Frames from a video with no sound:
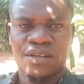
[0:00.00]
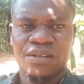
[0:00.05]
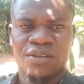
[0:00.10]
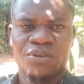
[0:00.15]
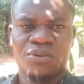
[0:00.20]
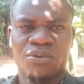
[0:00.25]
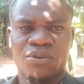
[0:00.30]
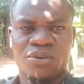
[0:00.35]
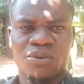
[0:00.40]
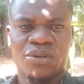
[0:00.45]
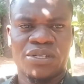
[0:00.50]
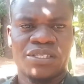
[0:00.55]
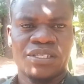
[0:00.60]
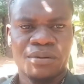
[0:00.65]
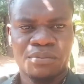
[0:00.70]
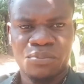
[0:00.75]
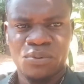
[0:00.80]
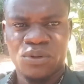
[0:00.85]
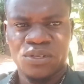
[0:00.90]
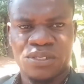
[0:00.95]
You always
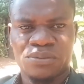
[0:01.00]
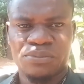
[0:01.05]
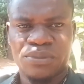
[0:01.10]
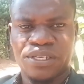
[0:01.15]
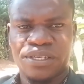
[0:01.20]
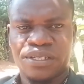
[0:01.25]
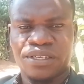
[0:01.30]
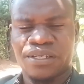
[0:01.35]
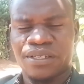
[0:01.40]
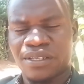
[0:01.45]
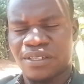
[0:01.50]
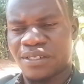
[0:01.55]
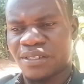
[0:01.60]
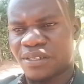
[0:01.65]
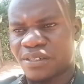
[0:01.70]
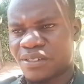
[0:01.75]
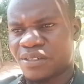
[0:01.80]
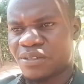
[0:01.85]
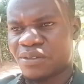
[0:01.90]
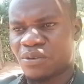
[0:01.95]
support me,
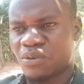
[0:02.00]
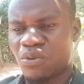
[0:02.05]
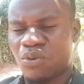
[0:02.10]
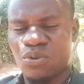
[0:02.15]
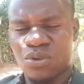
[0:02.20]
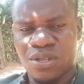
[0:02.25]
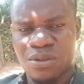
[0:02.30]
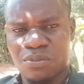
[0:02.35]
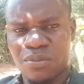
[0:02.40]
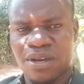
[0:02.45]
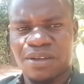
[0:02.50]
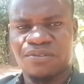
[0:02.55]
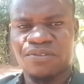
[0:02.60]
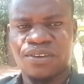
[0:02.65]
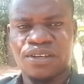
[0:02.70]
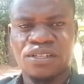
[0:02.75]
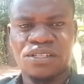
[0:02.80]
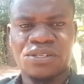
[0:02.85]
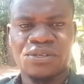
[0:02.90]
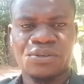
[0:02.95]
watch my
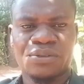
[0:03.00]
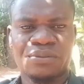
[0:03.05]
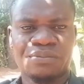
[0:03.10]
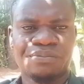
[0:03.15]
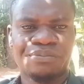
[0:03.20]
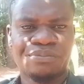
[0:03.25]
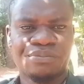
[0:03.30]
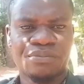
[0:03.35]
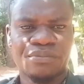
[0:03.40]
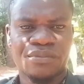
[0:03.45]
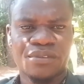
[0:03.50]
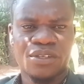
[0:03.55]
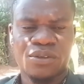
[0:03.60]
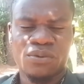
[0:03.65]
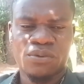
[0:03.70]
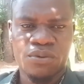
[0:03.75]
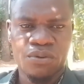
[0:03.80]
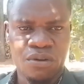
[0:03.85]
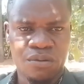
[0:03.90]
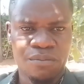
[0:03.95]
video, you
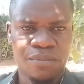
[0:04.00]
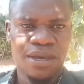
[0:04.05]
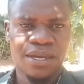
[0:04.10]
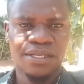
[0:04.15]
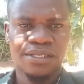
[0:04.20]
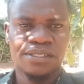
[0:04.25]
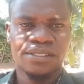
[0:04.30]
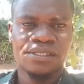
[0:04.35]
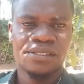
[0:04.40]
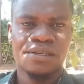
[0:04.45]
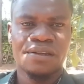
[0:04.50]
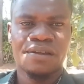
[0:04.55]
comment,